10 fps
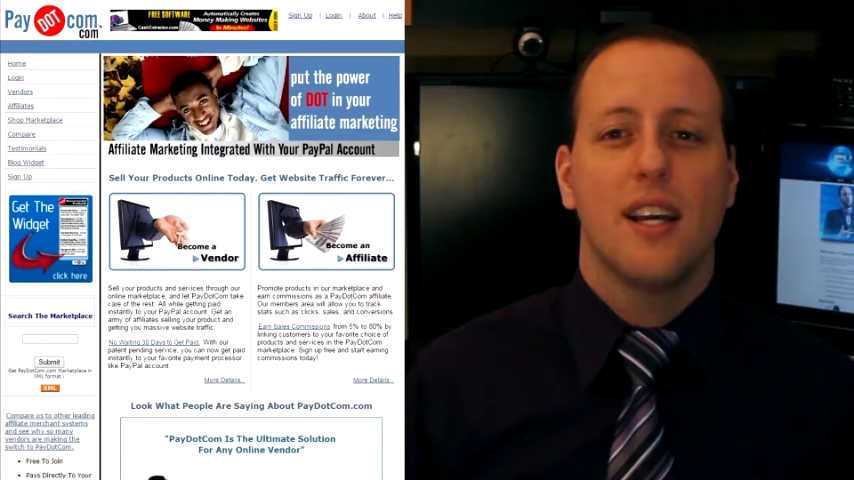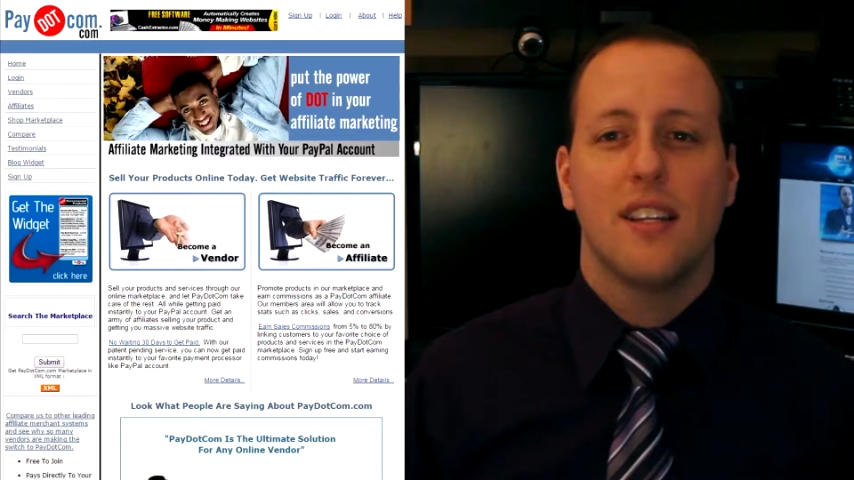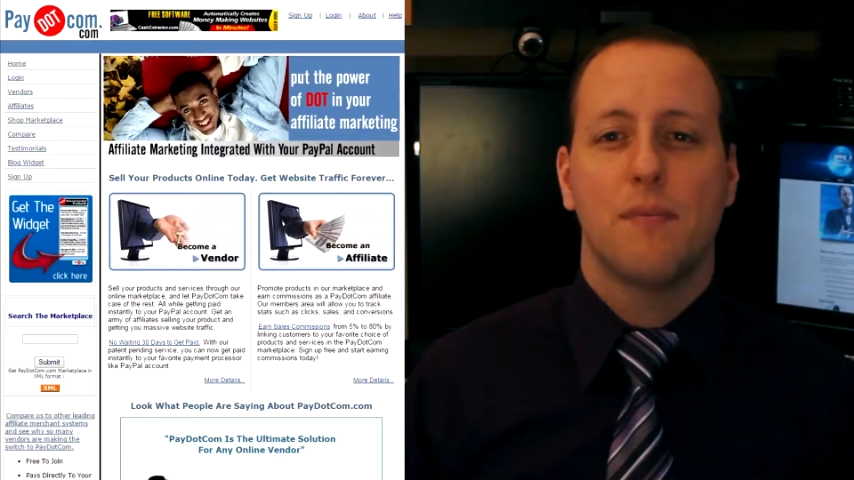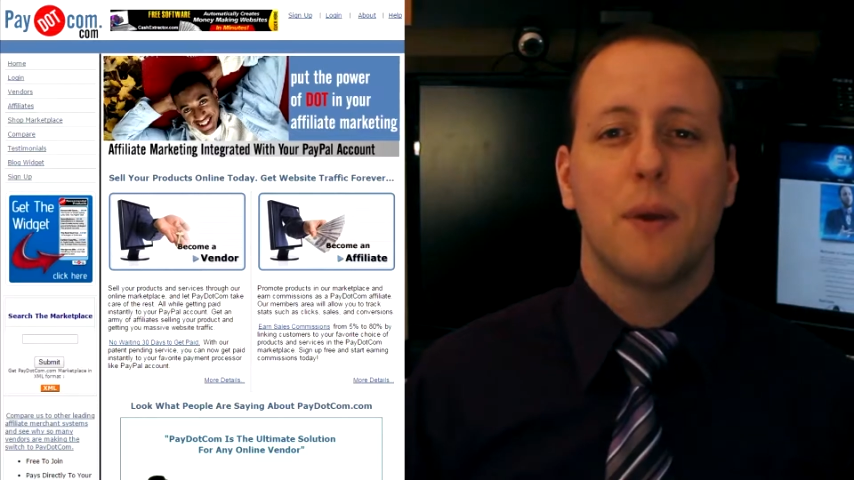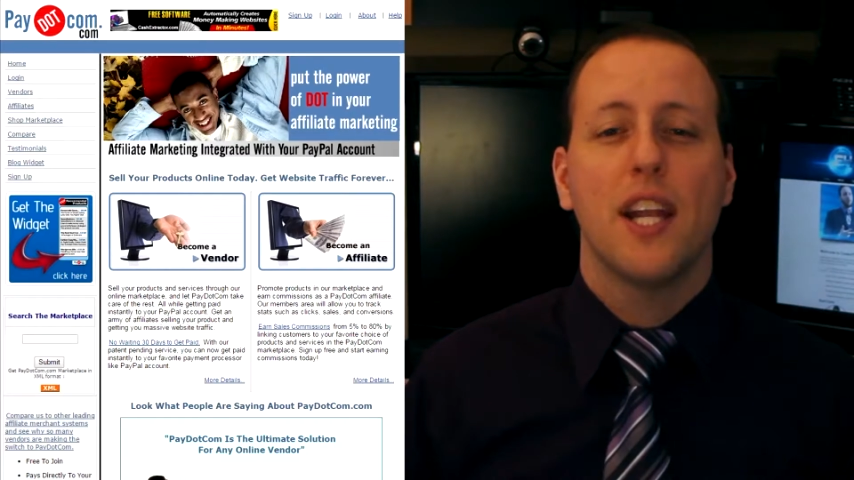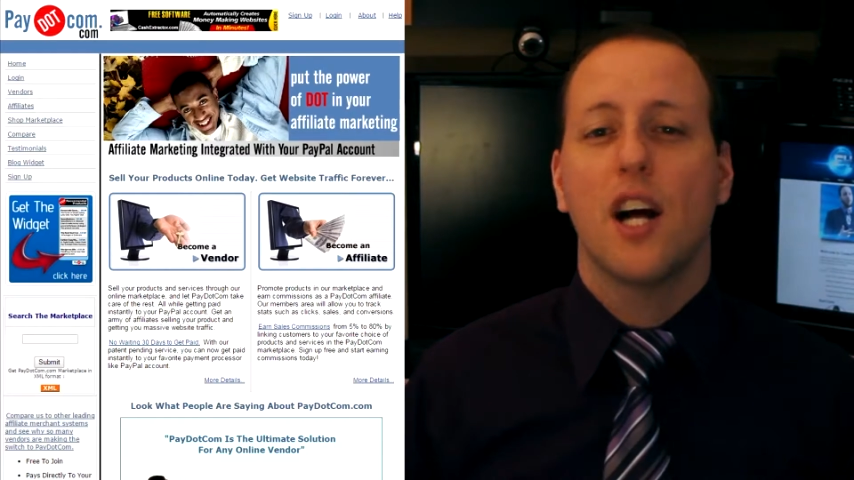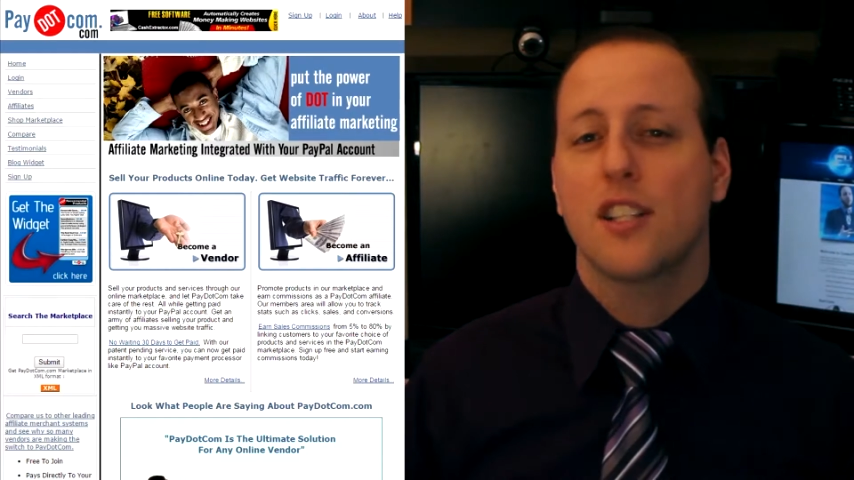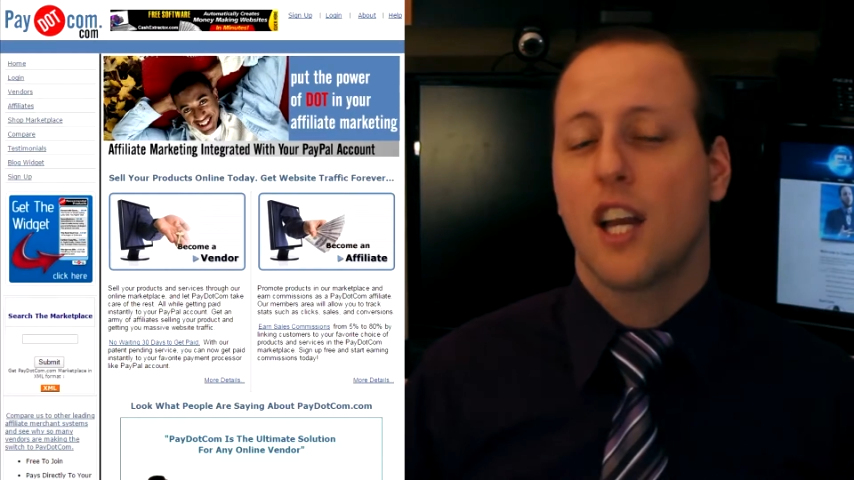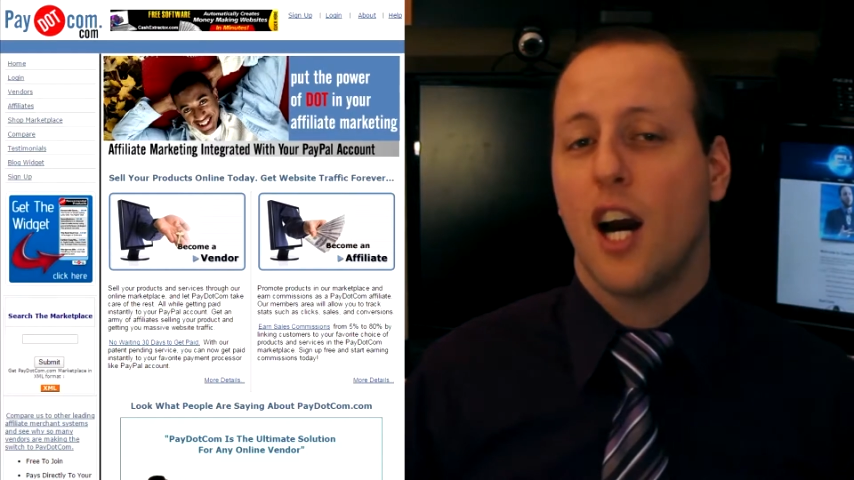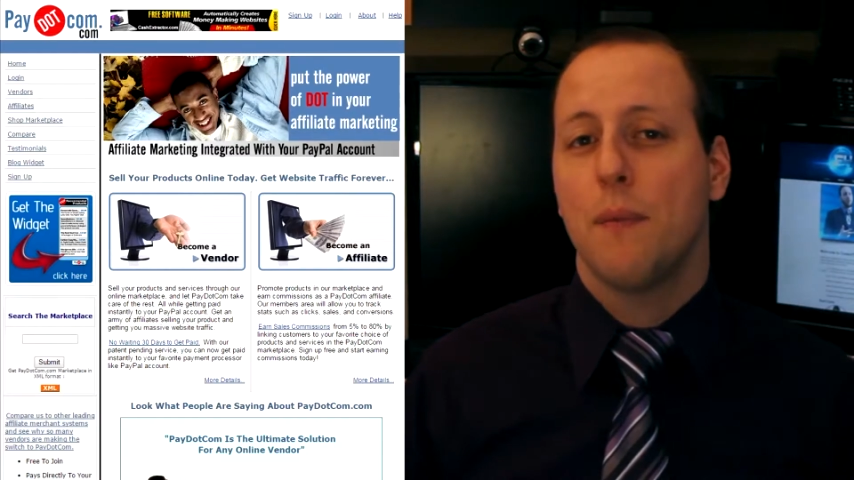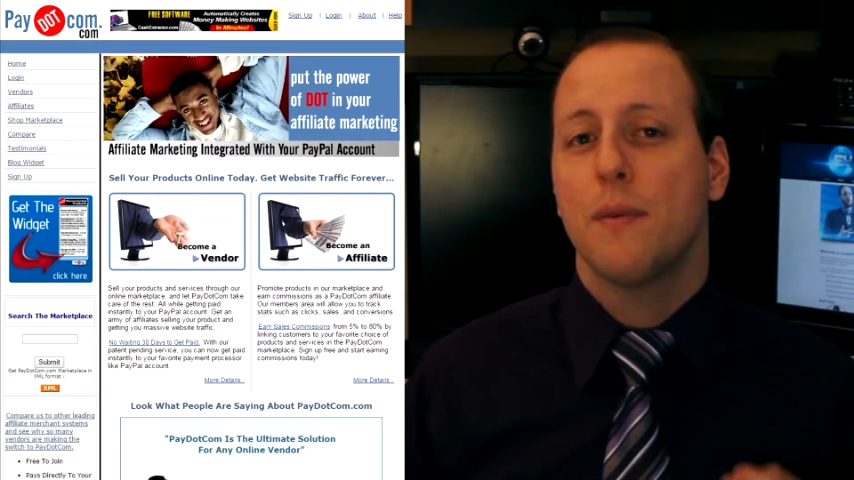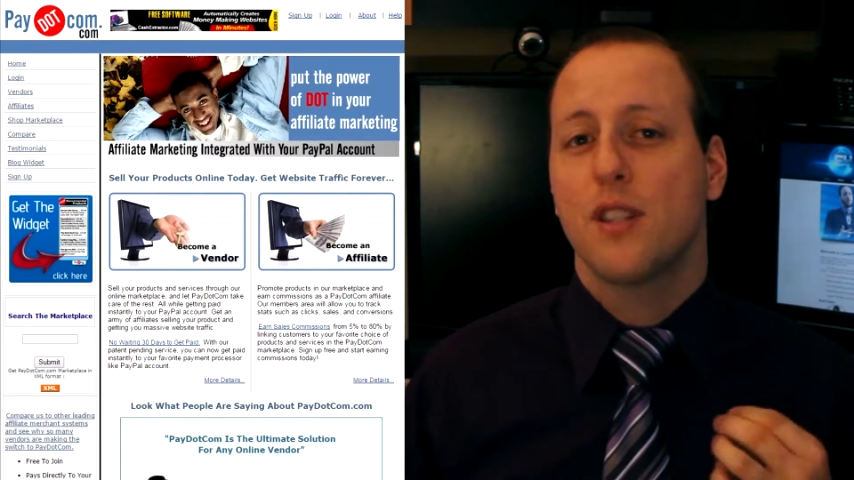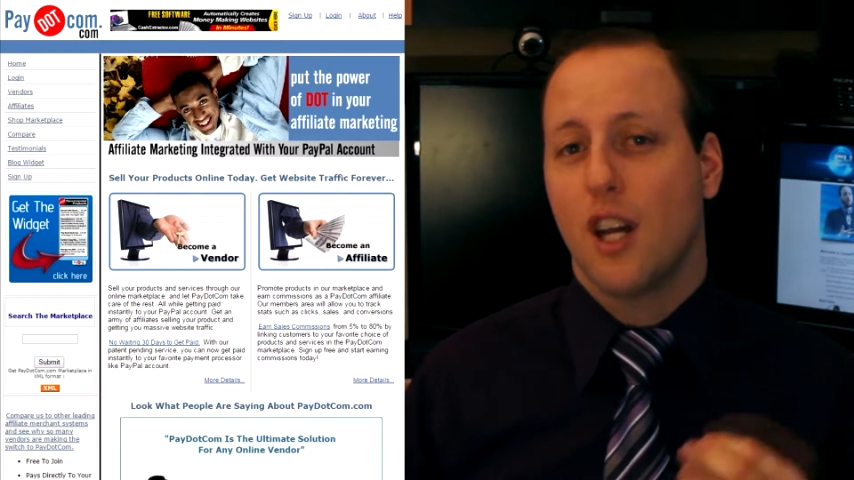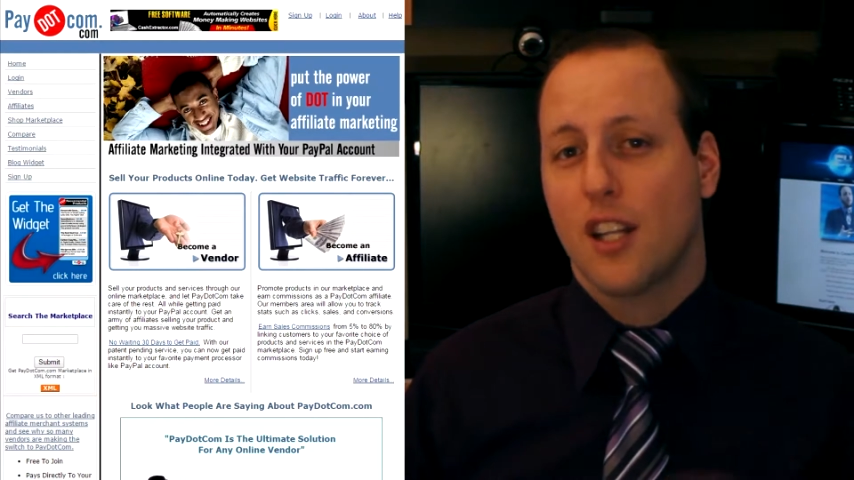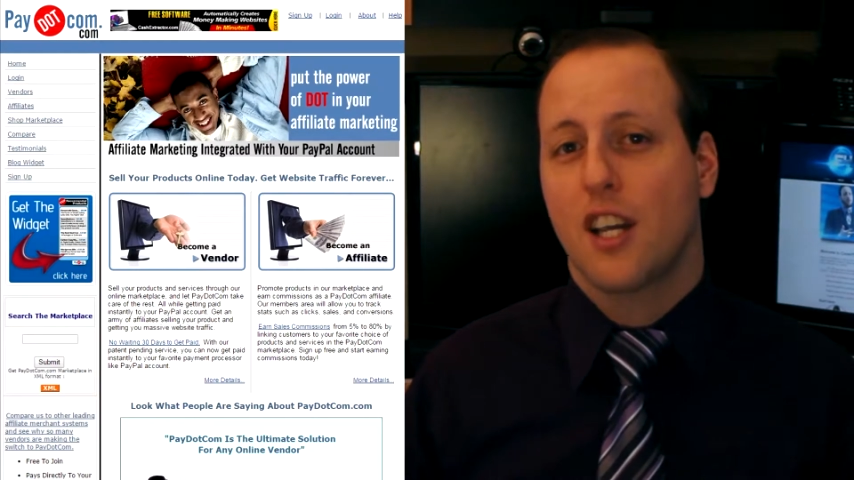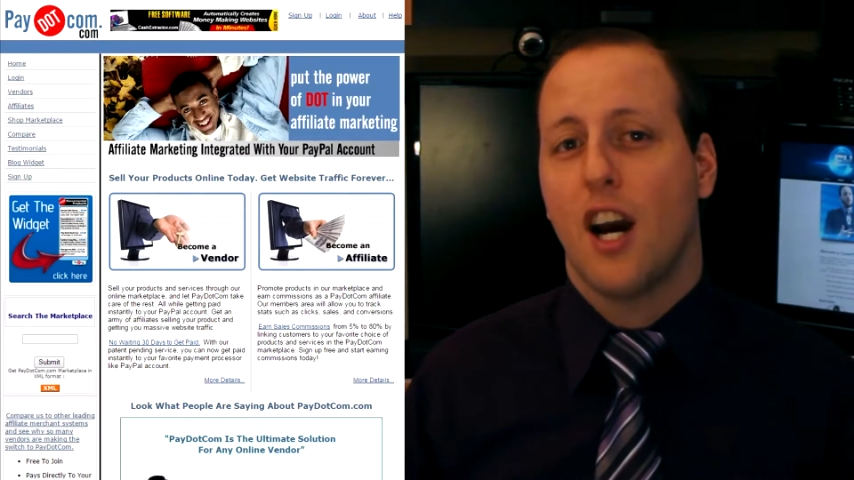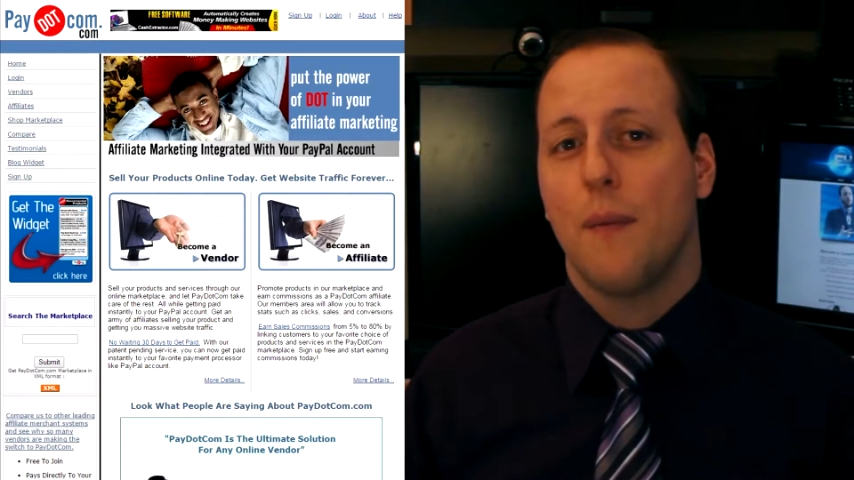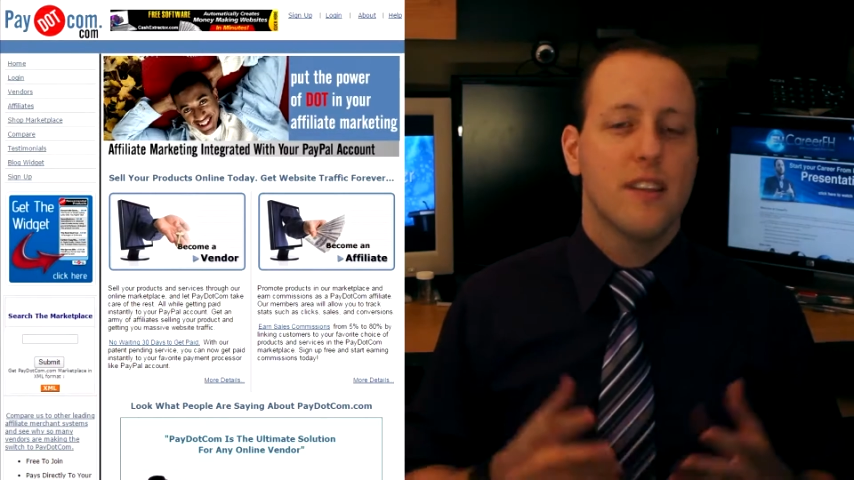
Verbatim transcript: is pay dot com dot com.